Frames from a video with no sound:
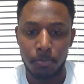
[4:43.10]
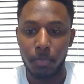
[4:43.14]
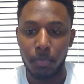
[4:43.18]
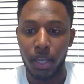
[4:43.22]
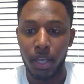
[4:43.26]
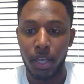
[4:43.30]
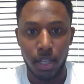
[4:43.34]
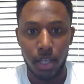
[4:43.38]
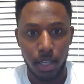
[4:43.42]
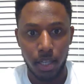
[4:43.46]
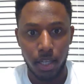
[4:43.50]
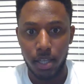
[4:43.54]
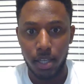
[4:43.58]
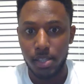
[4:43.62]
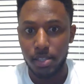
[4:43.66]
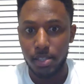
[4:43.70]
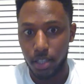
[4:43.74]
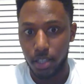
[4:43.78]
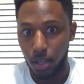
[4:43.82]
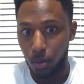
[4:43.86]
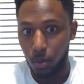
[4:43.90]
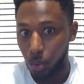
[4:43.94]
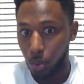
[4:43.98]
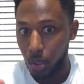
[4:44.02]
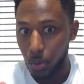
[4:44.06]
he did. He
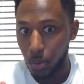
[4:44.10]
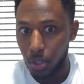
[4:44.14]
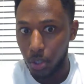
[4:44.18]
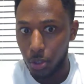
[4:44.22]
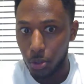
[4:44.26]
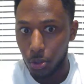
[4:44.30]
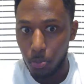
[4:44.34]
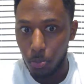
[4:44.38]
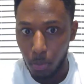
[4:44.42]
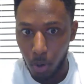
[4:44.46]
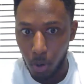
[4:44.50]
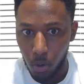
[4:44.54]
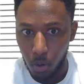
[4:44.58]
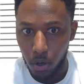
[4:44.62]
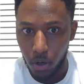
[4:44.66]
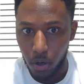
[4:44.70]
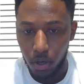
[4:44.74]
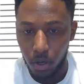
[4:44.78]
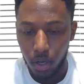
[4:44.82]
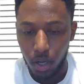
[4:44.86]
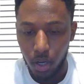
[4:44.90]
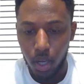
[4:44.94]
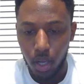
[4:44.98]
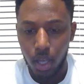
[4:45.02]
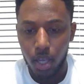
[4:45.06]
said we would do more.
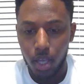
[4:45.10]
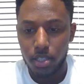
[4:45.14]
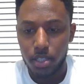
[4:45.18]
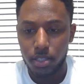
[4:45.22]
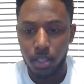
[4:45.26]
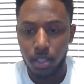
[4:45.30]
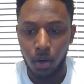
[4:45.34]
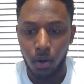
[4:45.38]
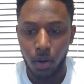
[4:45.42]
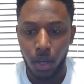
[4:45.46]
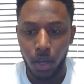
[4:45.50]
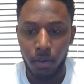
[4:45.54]
So